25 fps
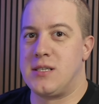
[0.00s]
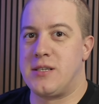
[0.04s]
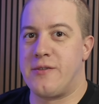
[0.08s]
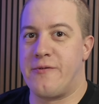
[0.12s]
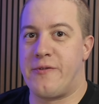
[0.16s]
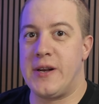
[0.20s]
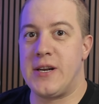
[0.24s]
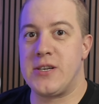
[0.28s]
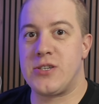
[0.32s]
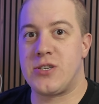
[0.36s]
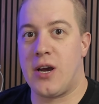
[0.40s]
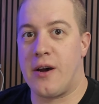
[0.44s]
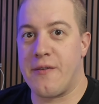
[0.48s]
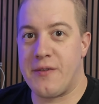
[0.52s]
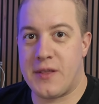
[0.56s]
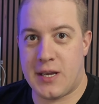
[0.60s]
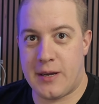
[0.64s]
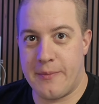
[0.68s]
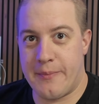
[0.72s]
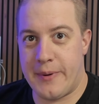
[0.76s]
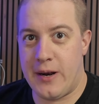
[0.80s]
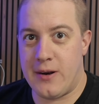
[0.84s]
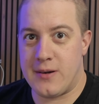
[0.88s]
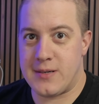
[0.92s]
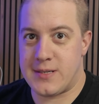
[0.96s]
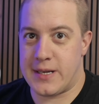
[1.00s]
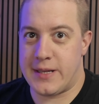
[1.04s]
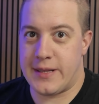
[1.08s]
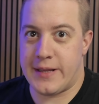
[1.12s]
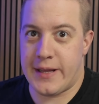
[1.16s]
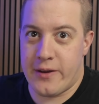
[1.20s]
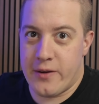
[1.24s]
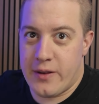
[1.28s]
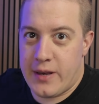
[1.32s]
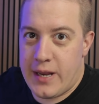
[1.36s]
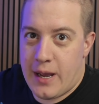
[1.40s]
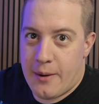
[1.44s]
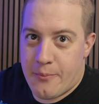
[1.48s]
To finish off the comparison,
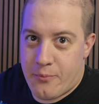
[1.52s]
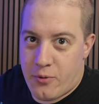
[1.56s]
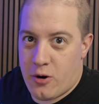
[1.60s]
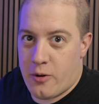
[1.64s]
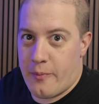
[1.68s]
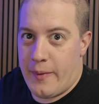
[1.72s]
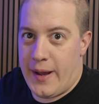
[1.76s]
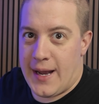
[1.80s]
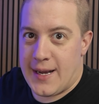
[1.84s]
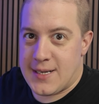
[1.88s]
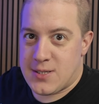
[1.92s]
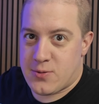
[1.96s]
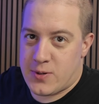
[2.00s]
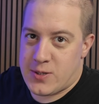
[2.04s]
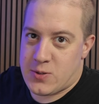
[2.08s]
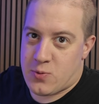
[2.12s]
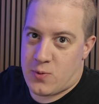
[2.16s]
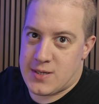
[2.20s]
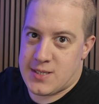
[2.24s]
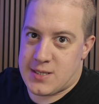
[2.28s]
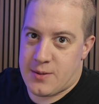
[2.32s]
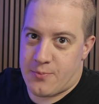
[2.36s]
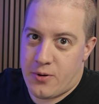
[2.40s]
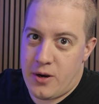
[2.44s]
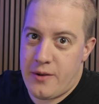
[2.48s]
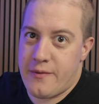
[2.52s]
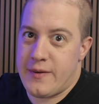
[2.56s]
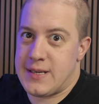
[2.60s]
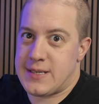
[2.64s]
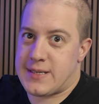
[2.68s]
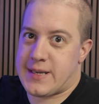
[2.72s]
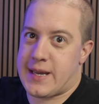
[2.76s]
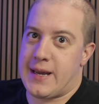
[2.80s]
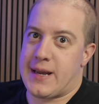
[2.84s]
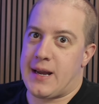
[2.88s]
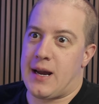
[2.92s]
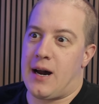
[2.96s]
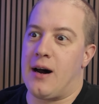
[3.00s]
the UDM Pro Max, which was the previous
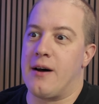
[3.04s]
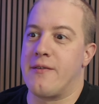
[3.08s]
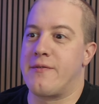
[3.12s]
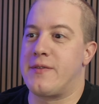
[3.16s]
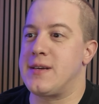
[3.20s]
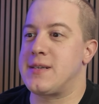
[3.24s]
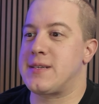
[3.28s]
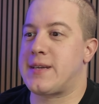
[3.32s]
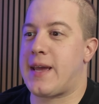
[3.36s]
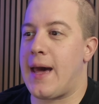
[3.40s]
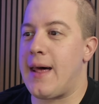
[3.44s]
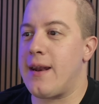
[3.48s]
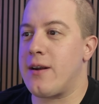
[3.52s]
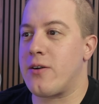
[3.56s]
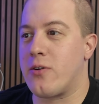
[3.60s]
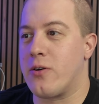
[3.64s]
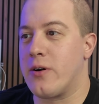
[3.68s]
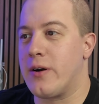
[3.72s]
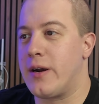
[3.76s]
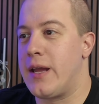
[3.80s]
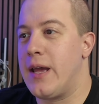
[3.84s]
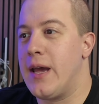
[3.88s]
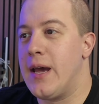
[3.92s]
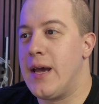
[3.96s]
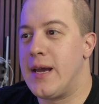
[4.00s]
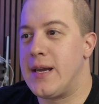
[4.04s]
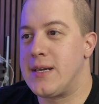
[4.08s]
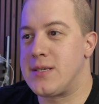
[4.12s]
king of this category,